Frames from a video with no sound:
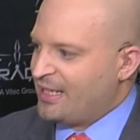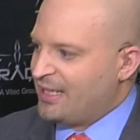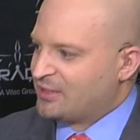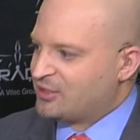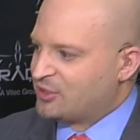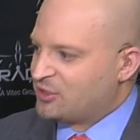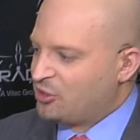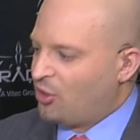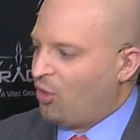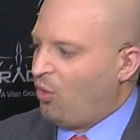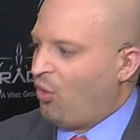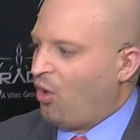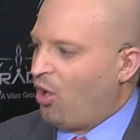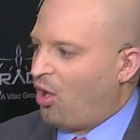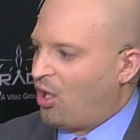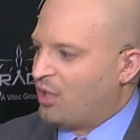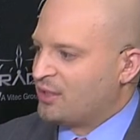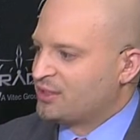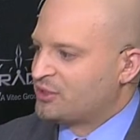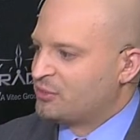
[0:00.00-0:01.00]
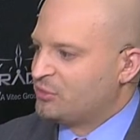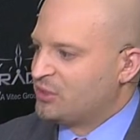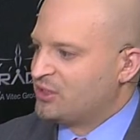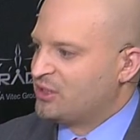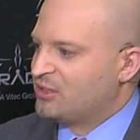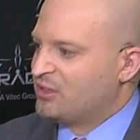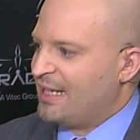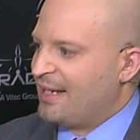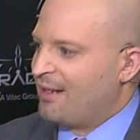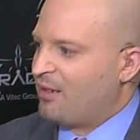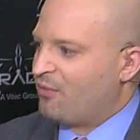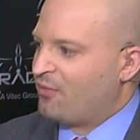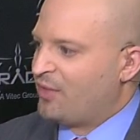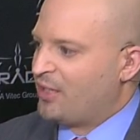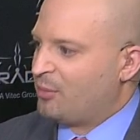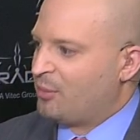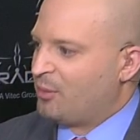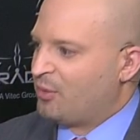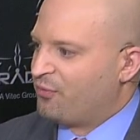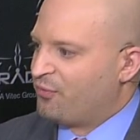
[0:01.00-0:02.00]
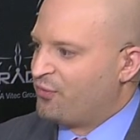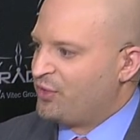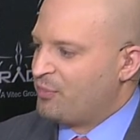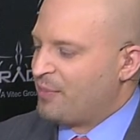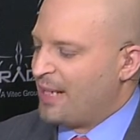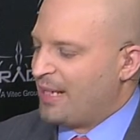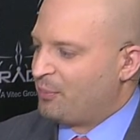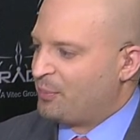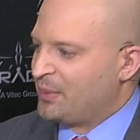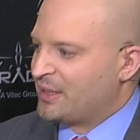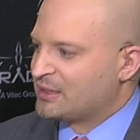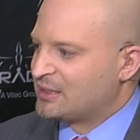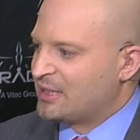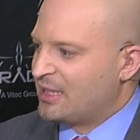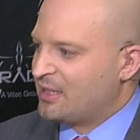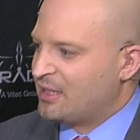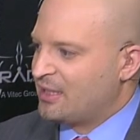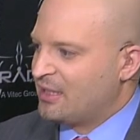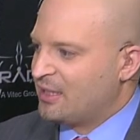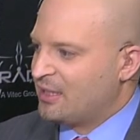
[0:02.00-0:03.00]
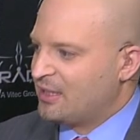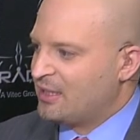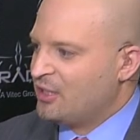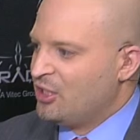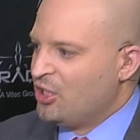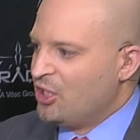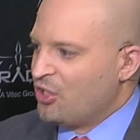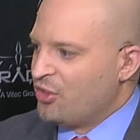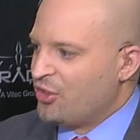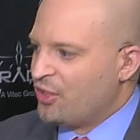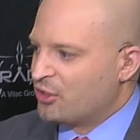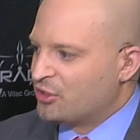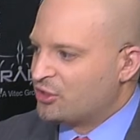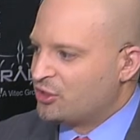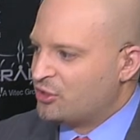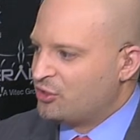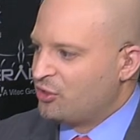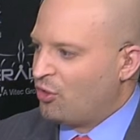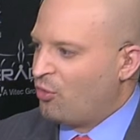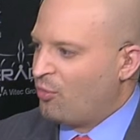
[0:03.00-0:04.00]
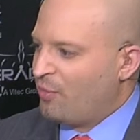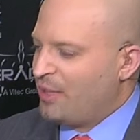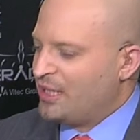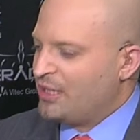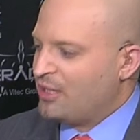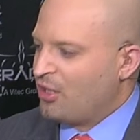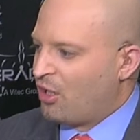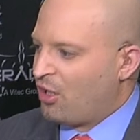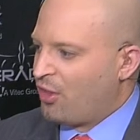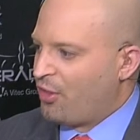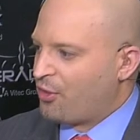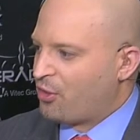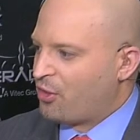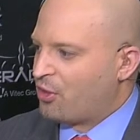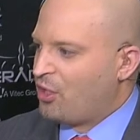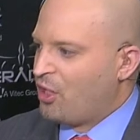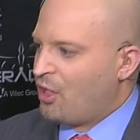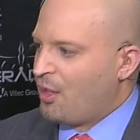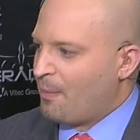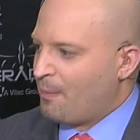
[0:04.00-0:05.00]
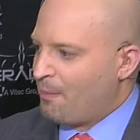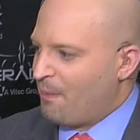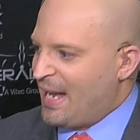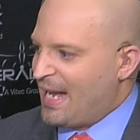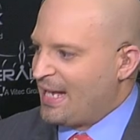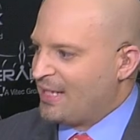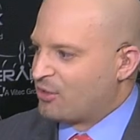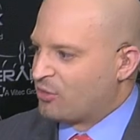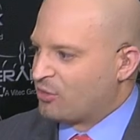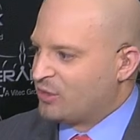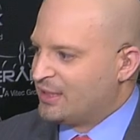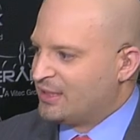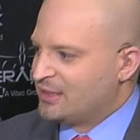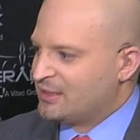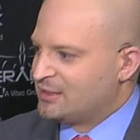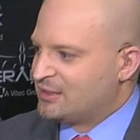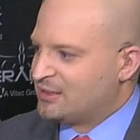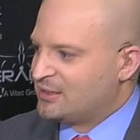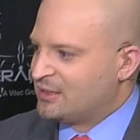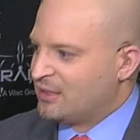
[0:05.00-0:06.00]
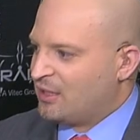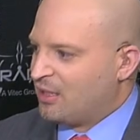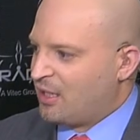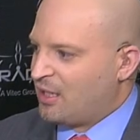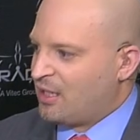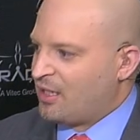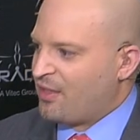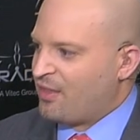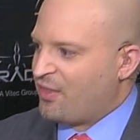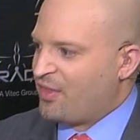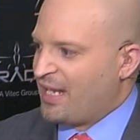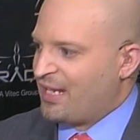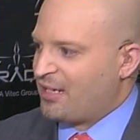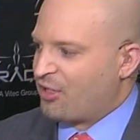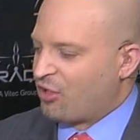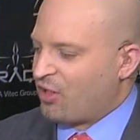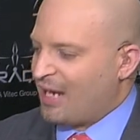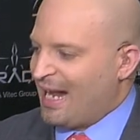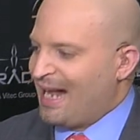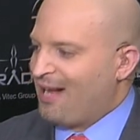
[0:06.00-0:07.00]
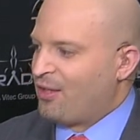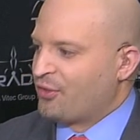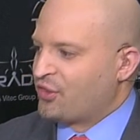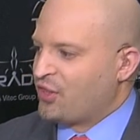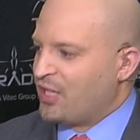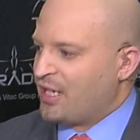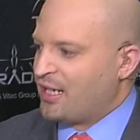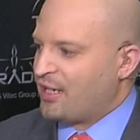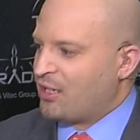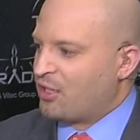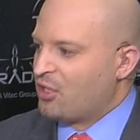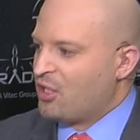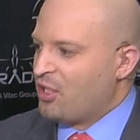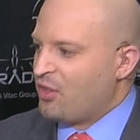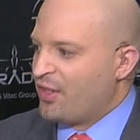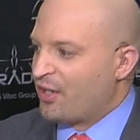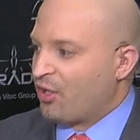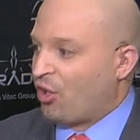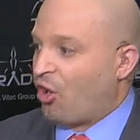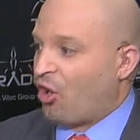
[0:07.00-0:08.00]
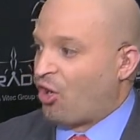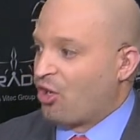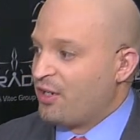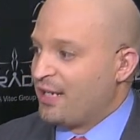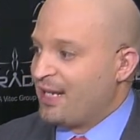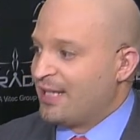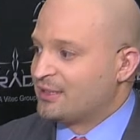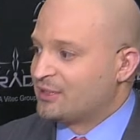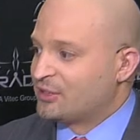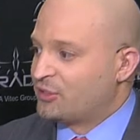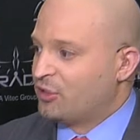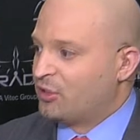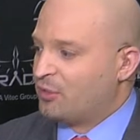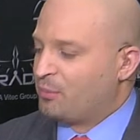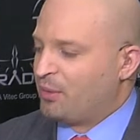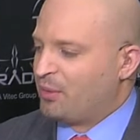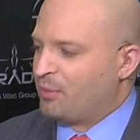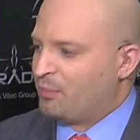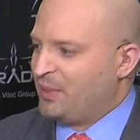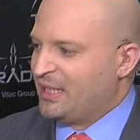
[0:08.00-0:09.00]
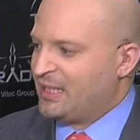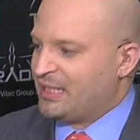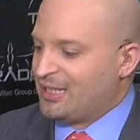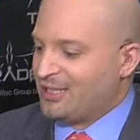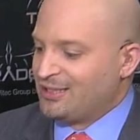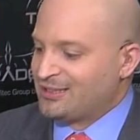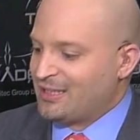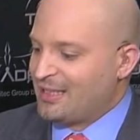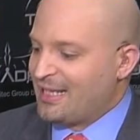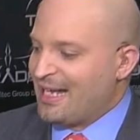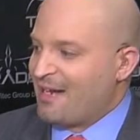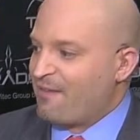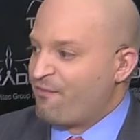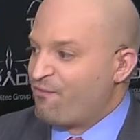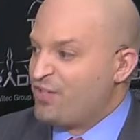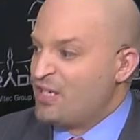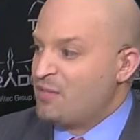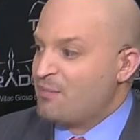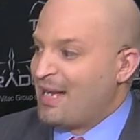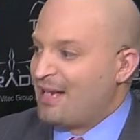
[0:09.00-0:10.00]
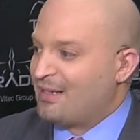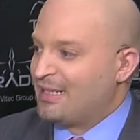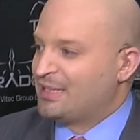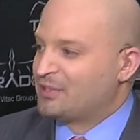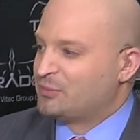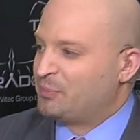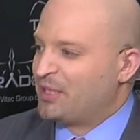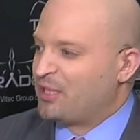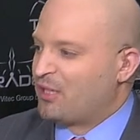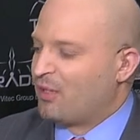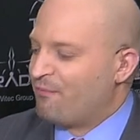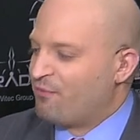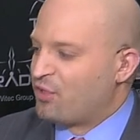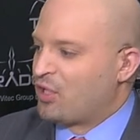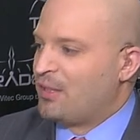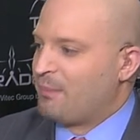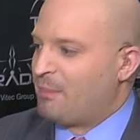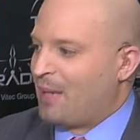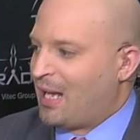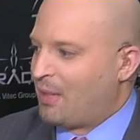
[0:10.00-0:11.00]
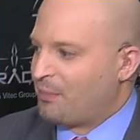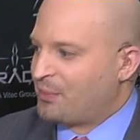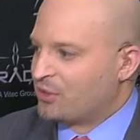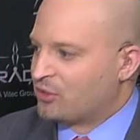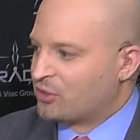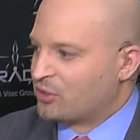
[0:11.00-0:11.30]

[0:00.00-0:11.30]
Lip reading: it's so awesome that they're now available in V-mount, because I think that there's so many other batteries that are out there that aren't as good, but because of that, V-mount has become very popular.